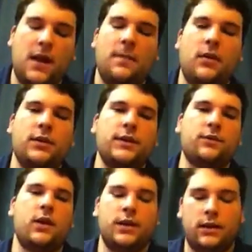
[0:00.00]
my opponent's
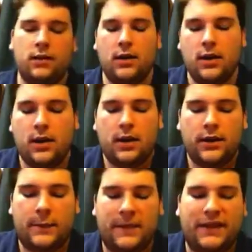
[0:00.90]
running,
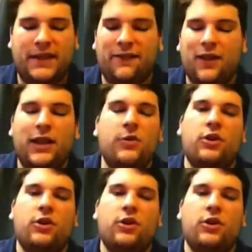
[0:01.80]
specifically